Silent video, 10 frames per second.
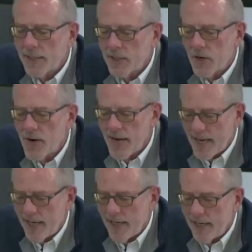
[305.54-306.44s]
your
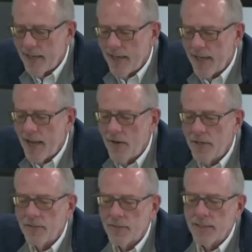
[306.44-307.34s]
need, and how do
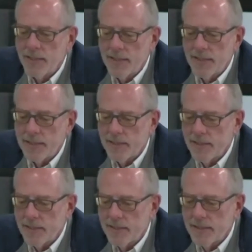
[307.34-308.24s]
you see this
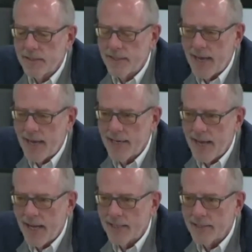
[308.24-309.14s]
data
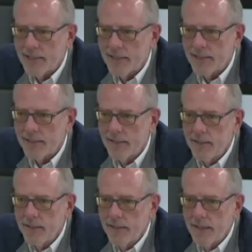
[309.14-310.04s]
analysis
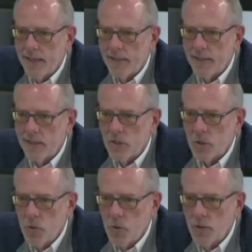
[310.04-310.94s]
and these
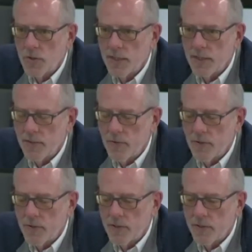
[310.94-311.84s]
tools that you've
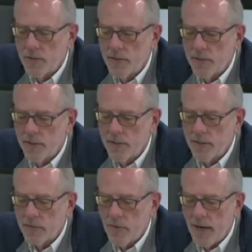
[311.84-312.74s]
heard
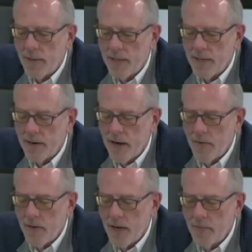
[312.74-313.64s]
described here?
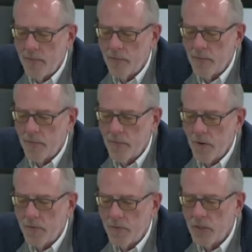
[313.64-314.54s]

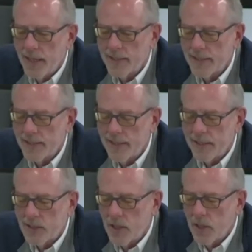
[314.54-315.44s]
Where would you like to see
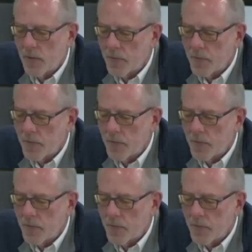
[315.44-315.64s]
this go?